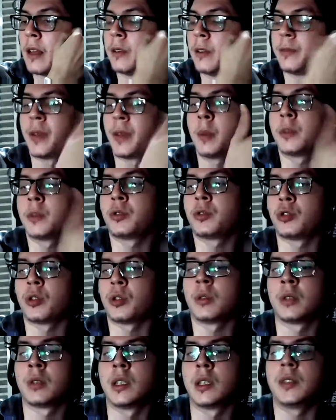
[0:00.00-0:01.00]
famous
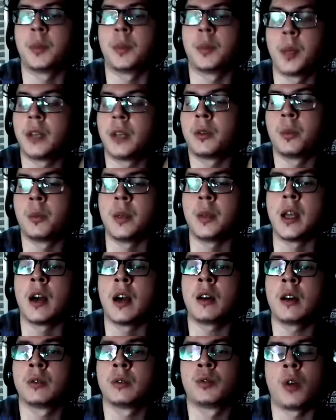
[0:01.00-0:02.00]
journalist, Pedro
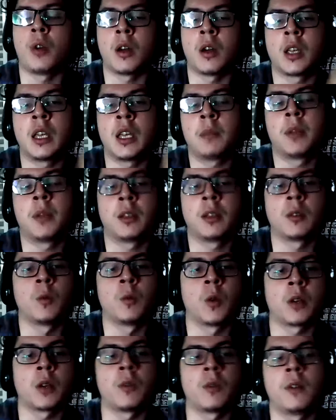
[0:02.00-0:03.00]
Bial, talking about the
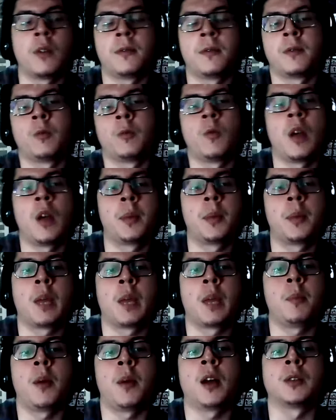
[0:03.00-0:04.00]
work of webcam
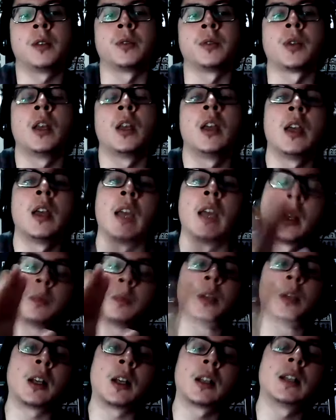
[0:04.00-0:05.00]
models. And I'm
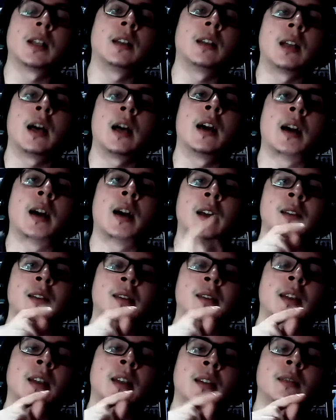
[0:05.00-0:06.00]
not going to lie, I
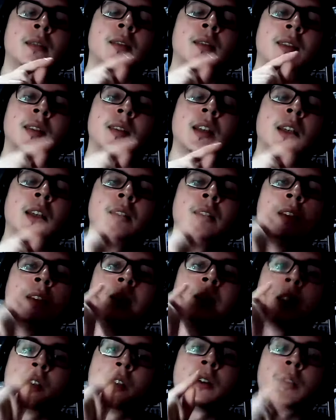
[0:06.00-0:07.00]
did see the
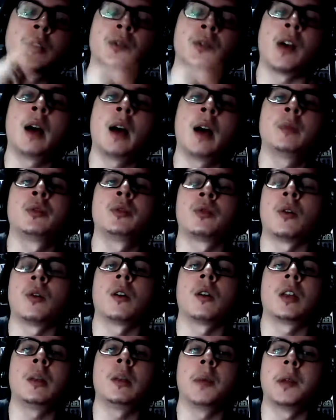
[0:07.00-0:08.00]
New York Times
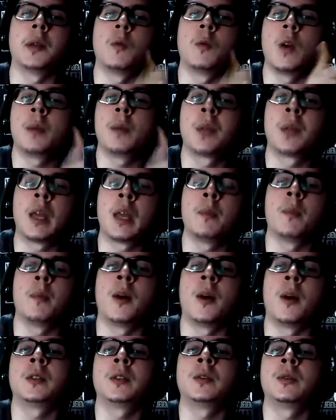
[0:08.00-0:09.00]
talking about webcam
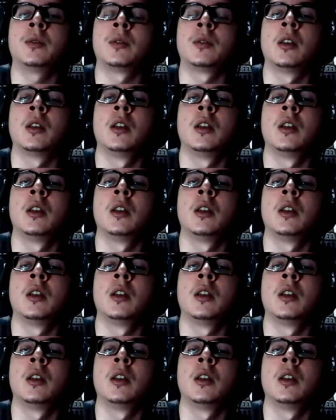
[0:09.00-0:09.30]
models,